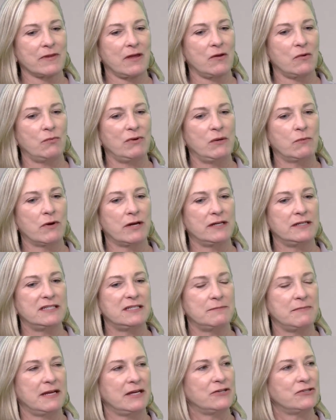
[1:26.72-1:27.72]
we wanted
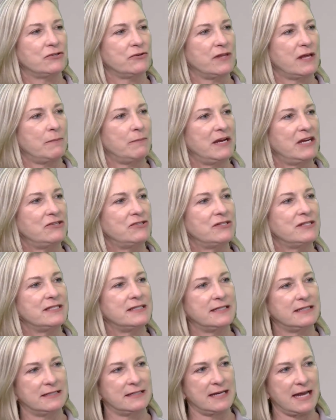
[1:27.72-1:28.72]
to make sure that patients
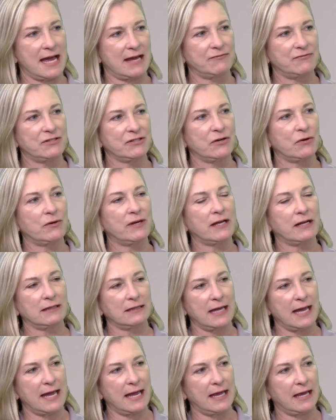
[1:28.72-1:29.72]
didn't have to go to
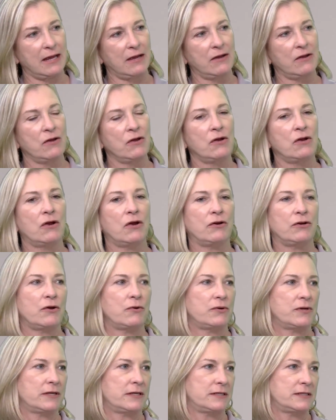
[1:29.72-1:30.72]
LA or
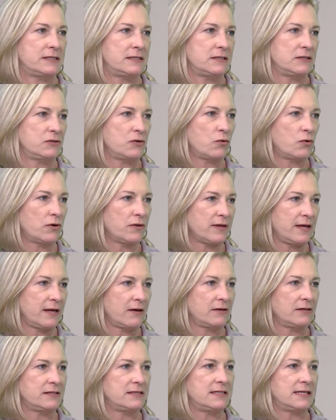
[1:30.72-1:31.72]
go to North
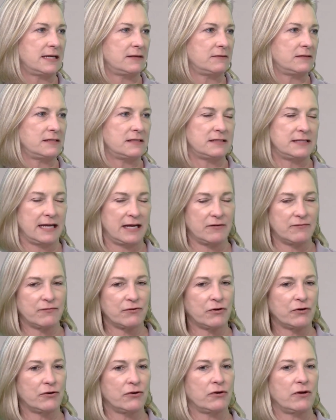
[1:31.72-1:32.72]
County,
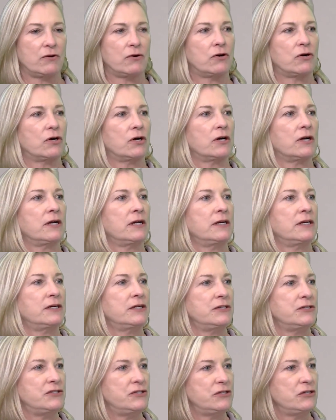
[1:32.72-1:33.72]
Stanford, or
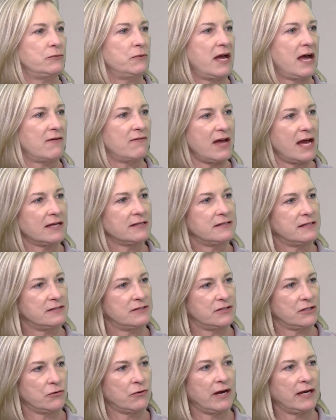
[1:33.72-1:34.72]
to have access
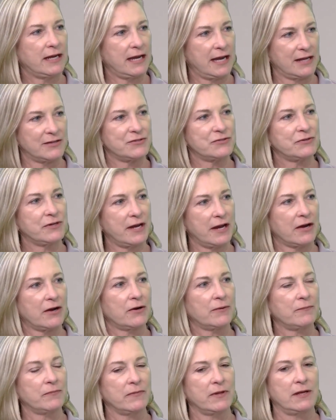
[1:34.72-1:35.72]
to great cancer
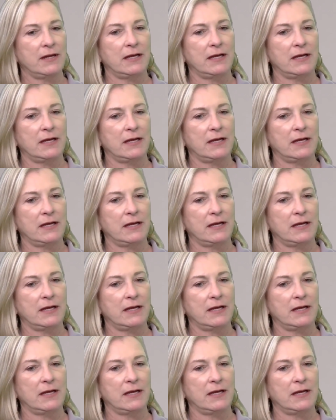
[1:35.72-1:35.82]
care. Mm-hmm.